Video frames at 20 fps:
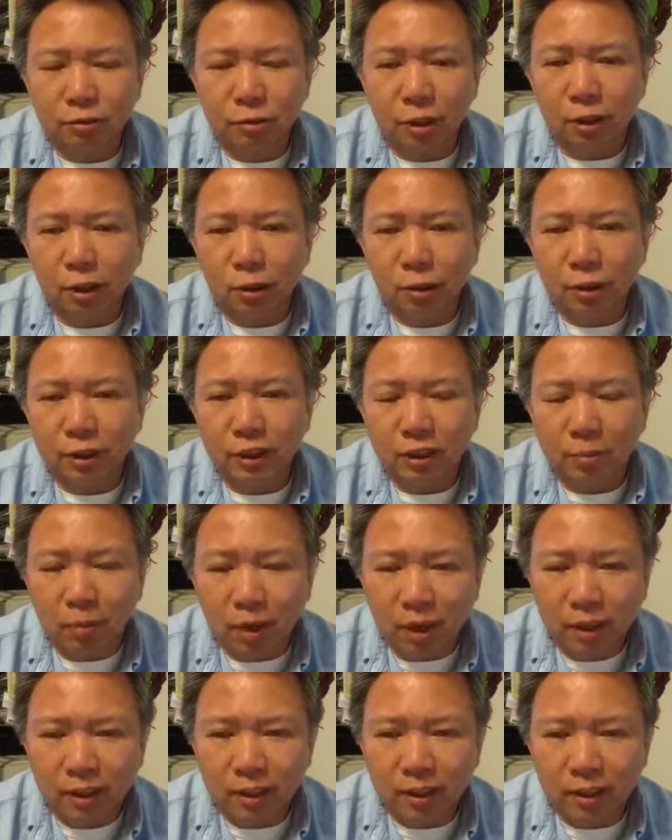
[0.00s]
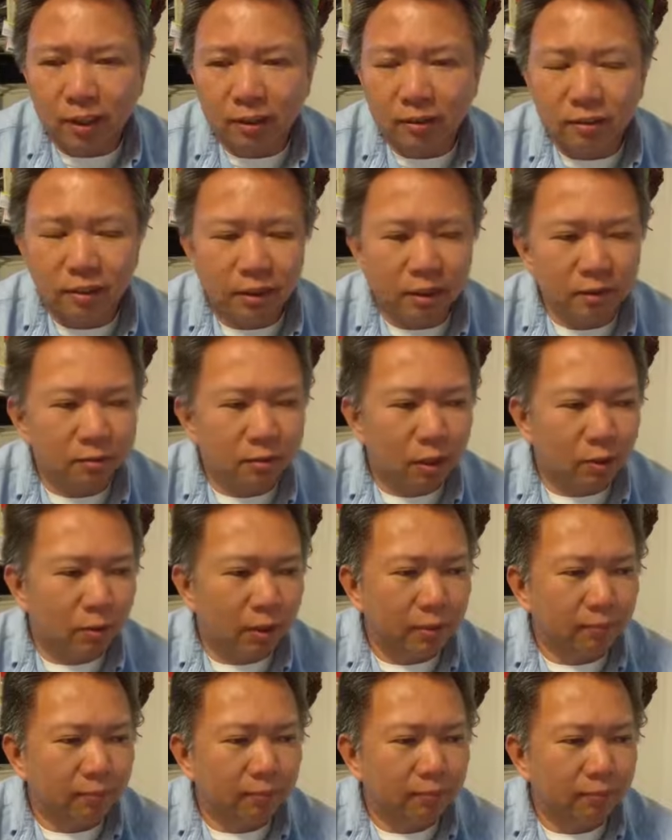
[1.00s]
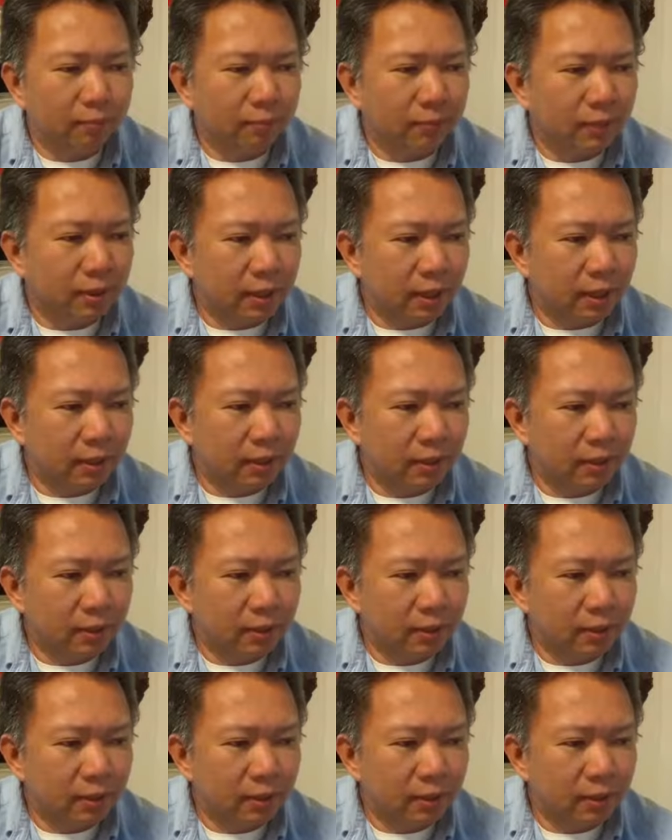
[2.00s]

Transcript: longer in the market and so on. Okay.